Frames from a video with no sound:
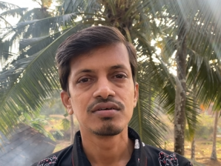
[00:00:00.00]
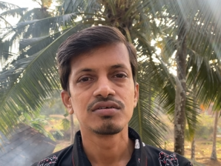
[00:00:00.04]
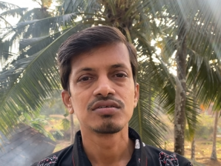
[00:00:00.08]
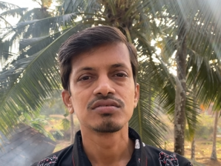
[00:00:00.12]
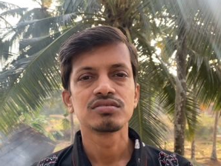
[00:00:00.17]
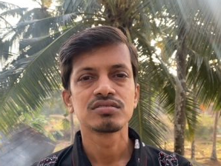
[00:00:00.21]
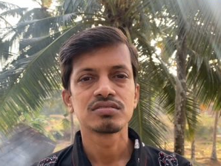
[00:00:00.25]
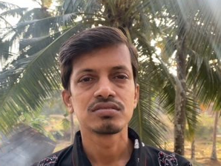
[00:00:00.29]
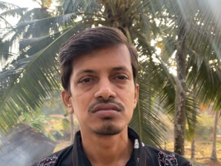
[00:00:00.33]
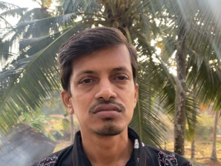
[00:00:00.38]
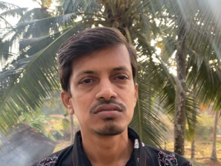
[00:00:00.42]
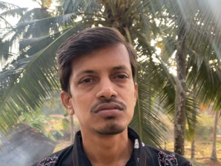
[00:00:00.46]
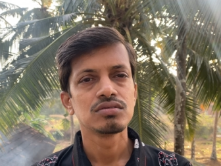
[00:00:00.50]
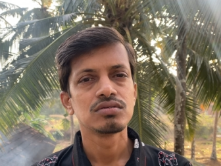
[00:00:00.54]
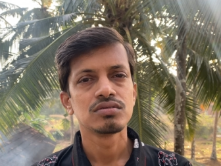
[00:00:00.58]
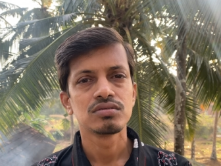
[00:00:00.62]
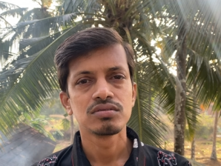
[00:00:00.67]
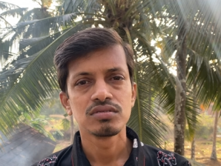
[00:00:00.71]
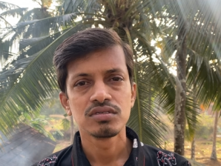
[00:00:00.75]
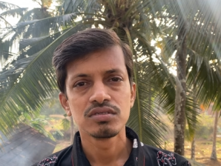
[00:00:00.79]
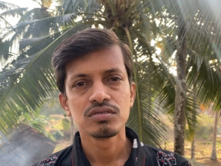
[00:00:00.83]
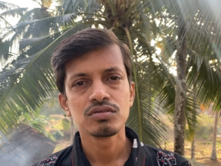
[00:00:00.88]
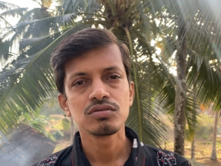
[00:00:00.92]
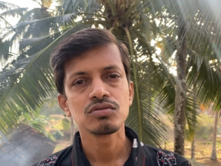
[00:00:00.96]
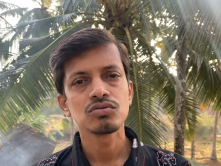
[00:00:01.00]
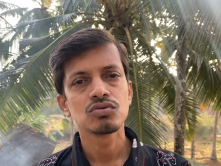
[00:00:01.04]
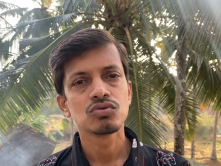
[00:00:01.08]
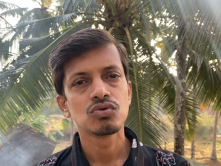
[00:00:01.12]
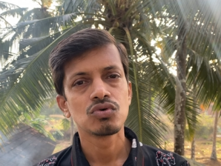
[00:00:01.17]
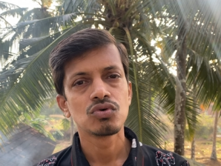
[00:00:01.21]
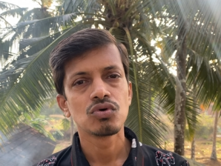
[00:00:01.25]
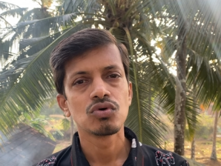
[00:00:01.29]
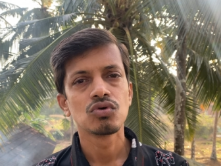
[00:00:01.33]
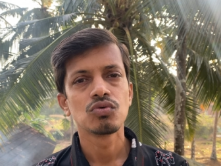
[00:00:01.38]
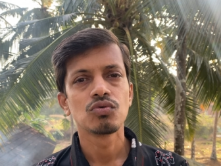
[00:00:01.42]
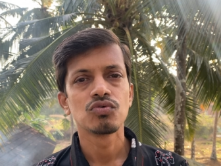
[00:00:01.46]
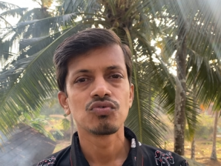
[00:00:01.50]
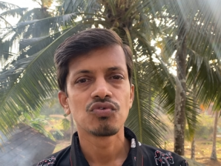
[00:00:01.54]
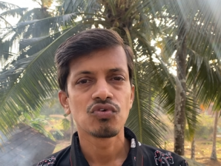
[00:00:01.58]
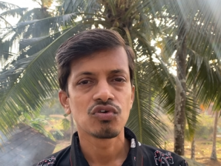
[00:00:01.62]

or go